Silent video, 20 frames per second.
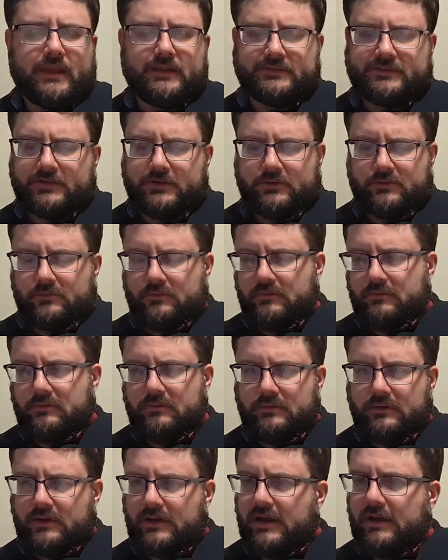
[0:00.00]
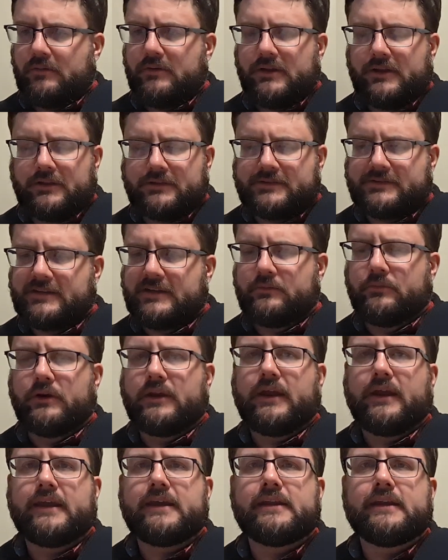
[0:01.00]
so I'm going to see
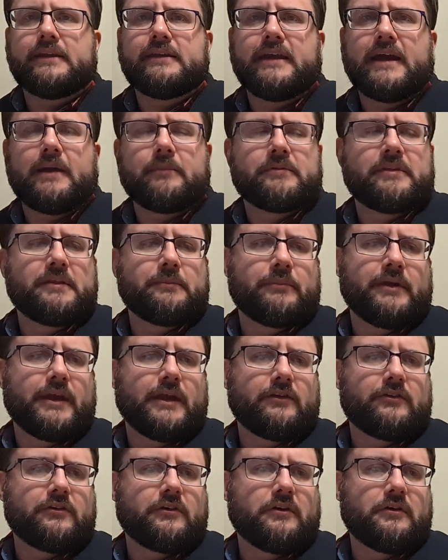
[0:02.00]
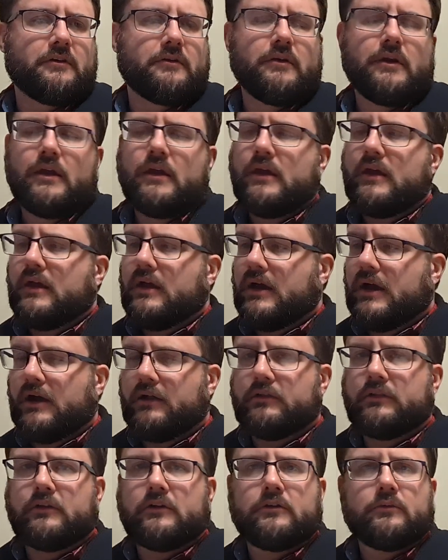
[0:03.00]
what I can adapt to the banjo.
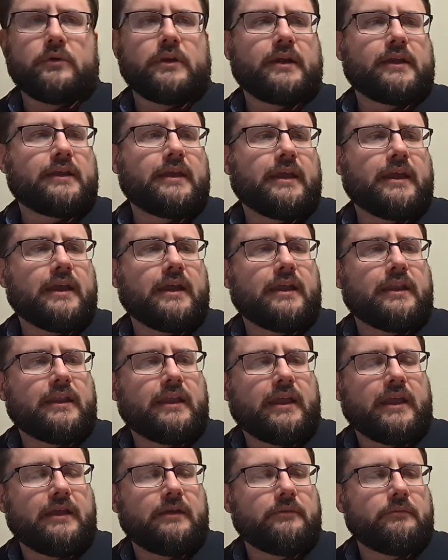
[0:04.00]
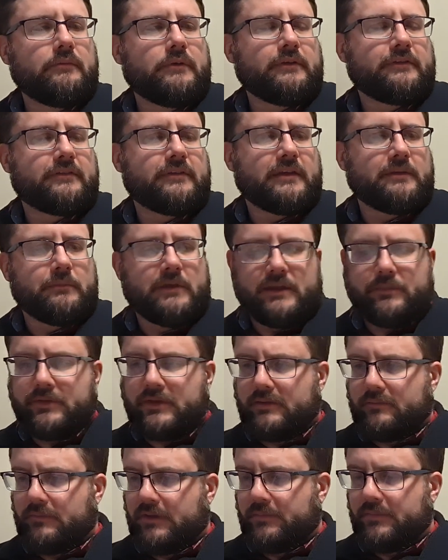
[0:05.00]
I'll learn what I can, and we'll see.
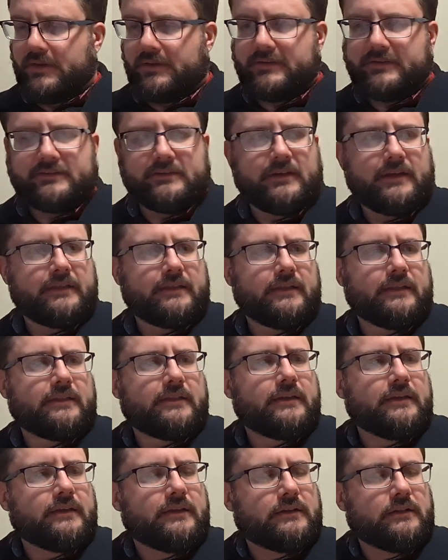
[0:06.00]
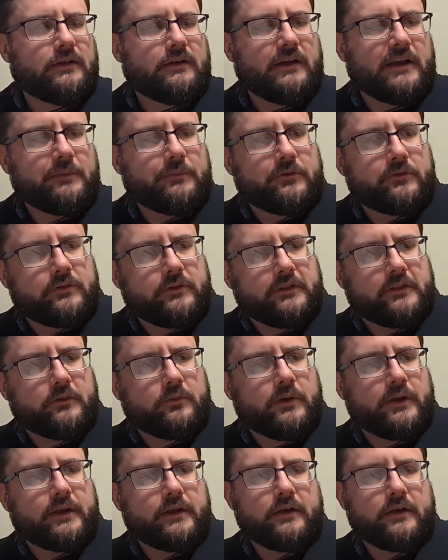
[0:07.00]
Maybe I'll decide that the claw hammer is really the way to